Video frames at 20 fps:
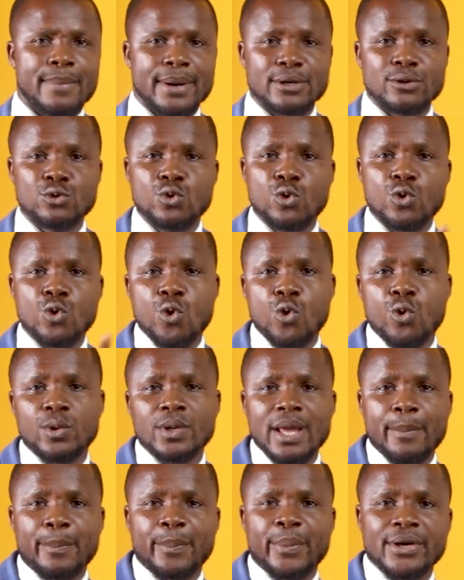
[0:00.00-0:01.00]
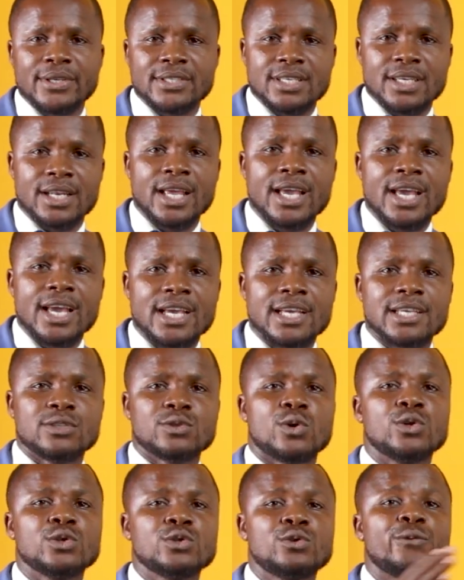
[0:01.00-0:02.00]
but no older person is
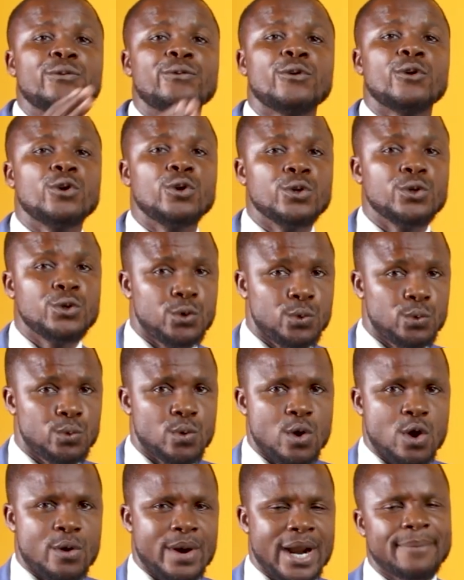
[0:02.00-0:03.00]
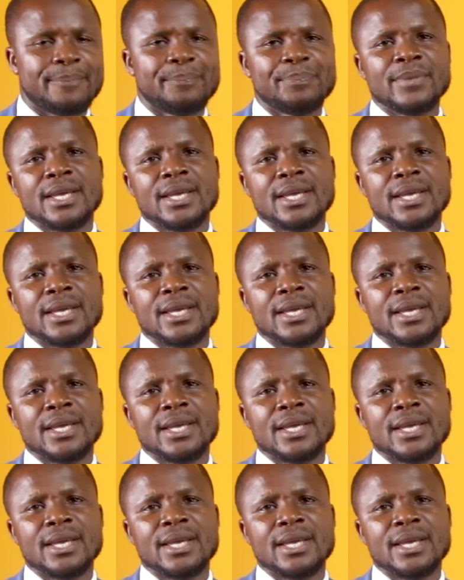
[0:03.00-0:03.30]
going to follow you, all right?